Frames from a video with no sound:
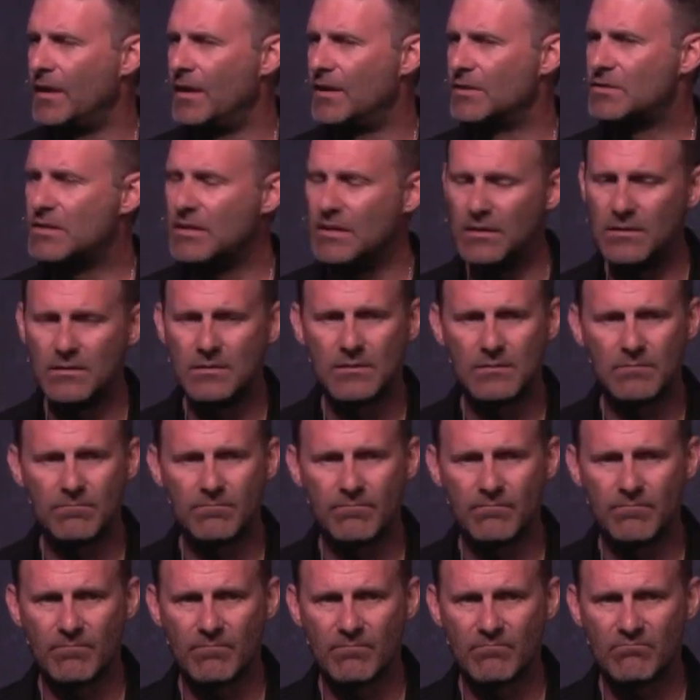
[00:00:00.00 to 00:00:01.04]
And she
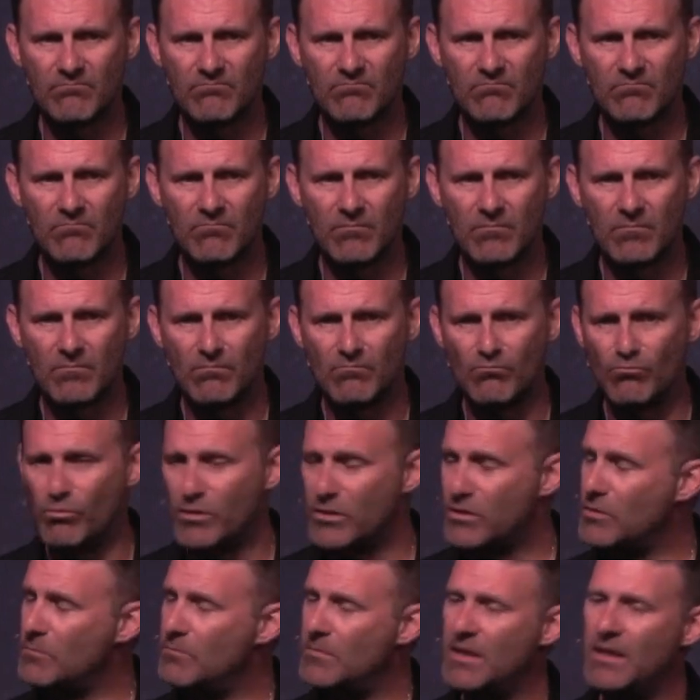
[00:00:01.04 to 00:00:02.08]

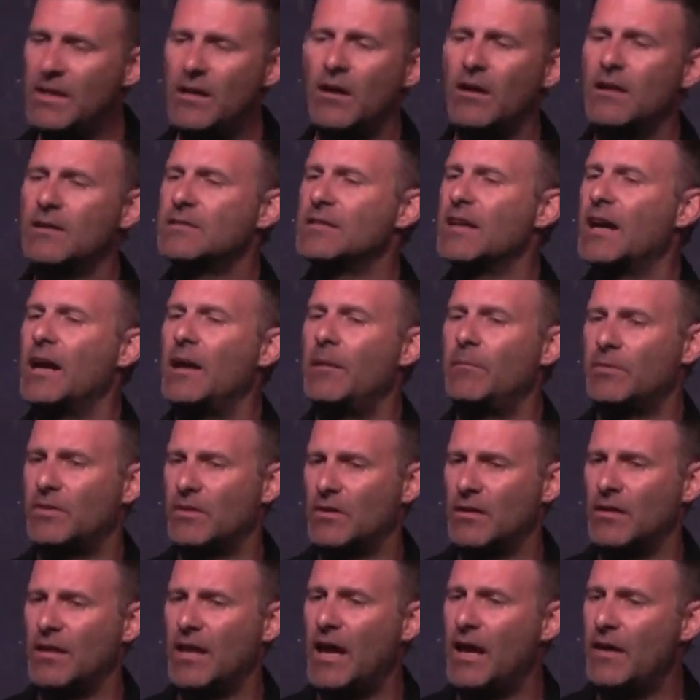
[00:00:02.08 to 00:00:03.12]
went through many hard times in
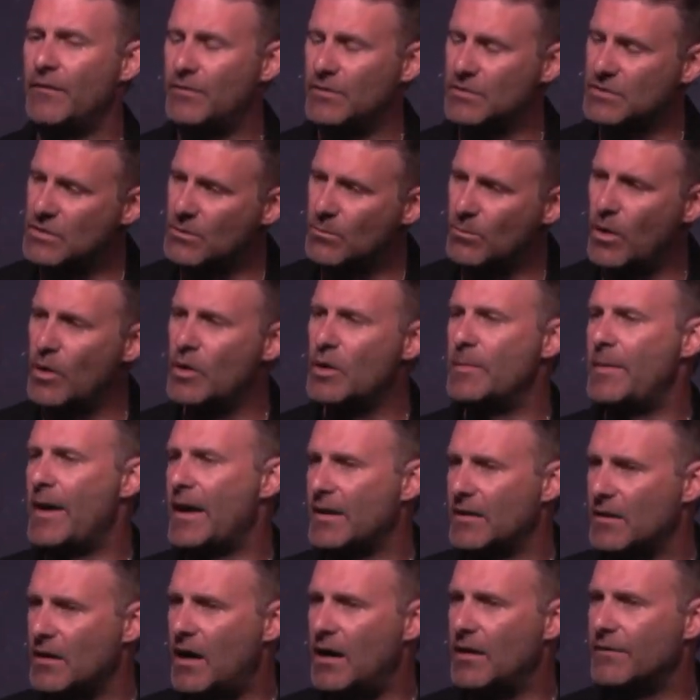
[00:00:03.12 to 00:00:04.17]
her life and she wrote
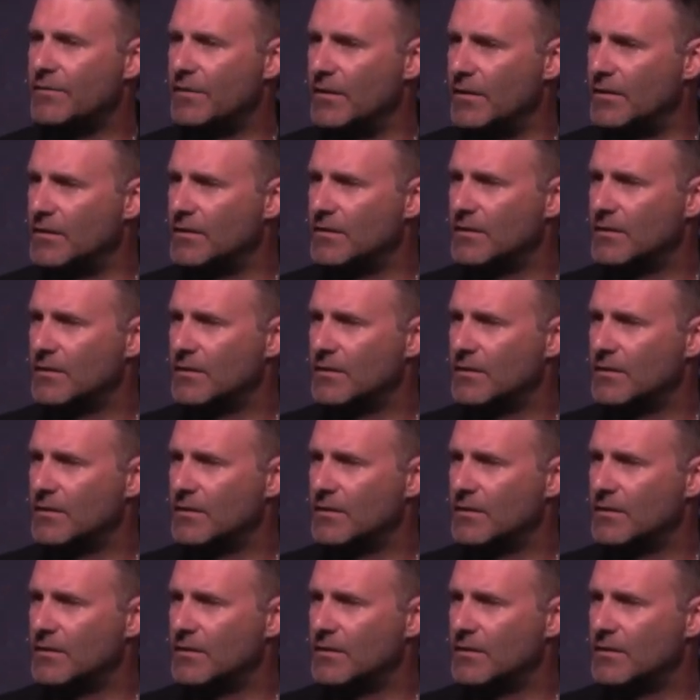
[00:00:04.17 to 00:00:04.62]
about it often.